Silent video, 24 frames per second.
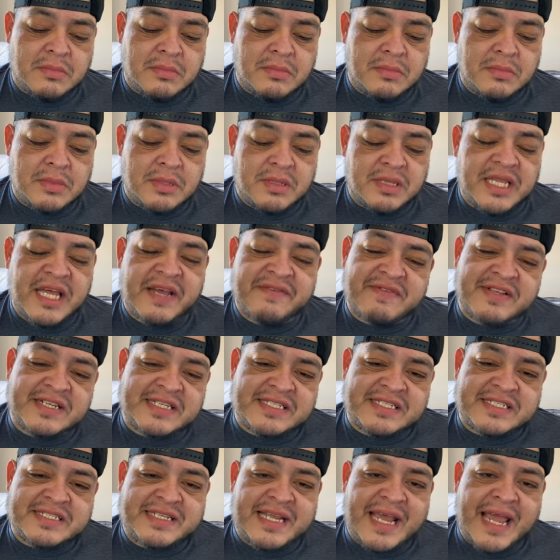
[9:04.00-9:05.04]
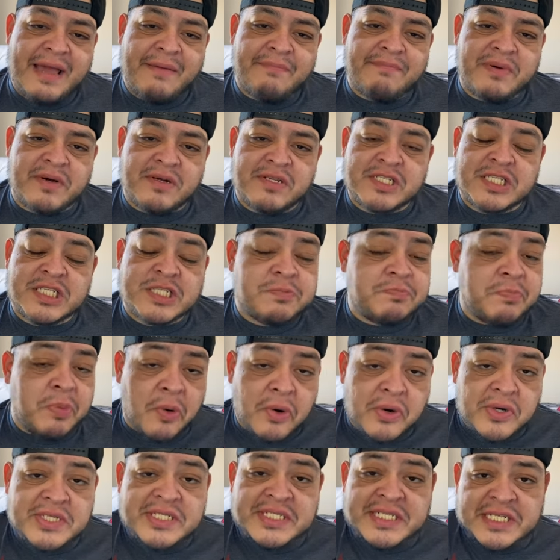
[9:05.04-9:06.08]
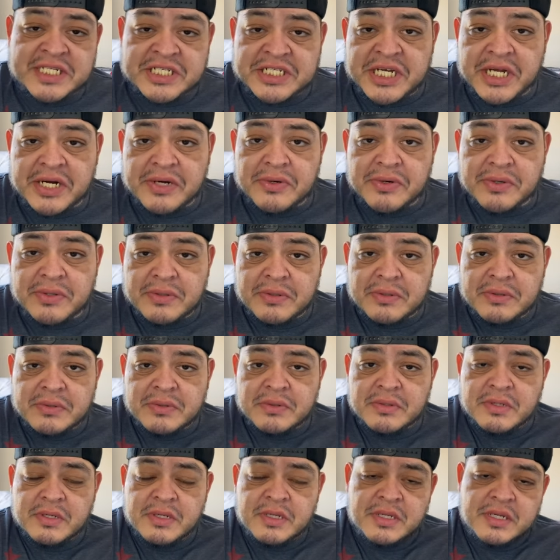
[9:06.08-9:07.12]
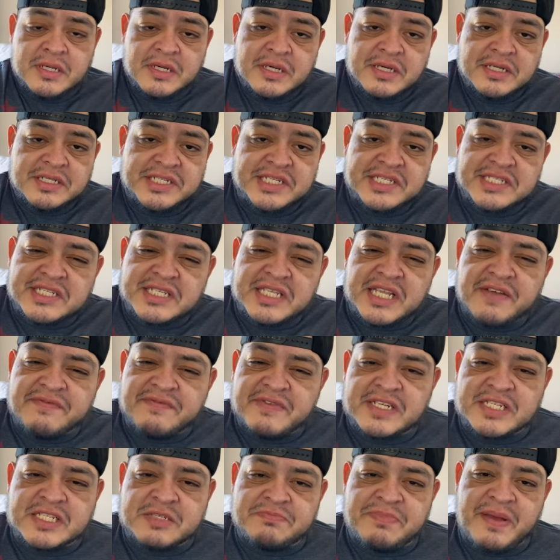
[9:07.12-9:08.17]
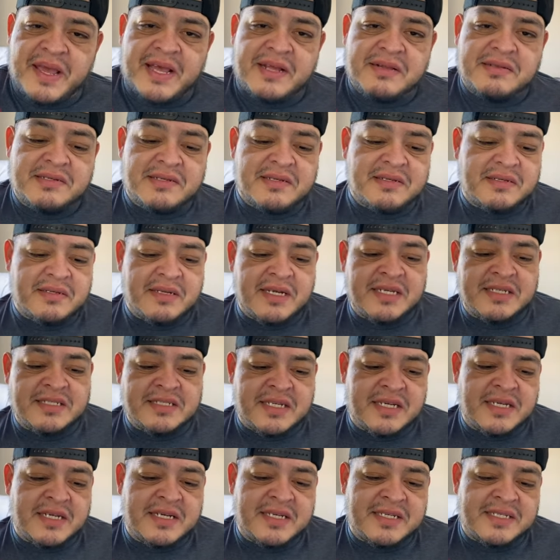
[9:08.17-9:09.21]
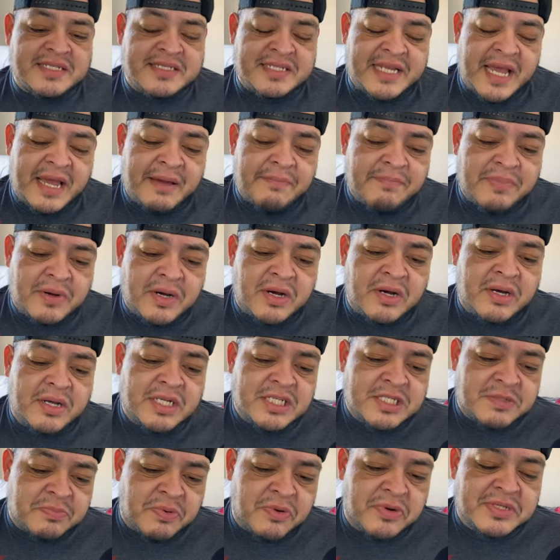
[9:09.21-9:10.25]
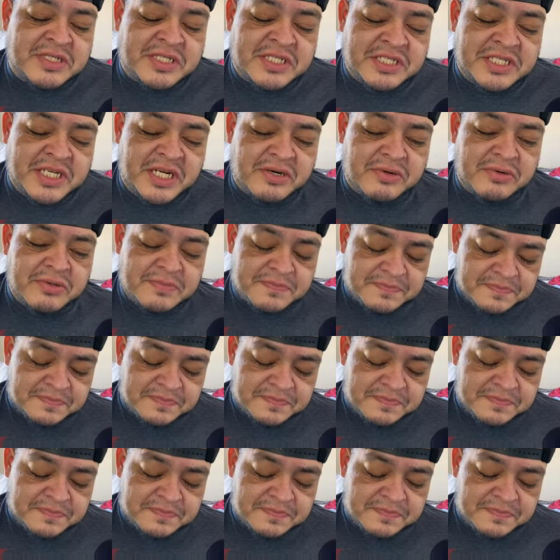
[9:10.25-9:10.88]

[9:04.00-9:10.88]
left his stamp on sports in general. Just left his stamp on sports in general.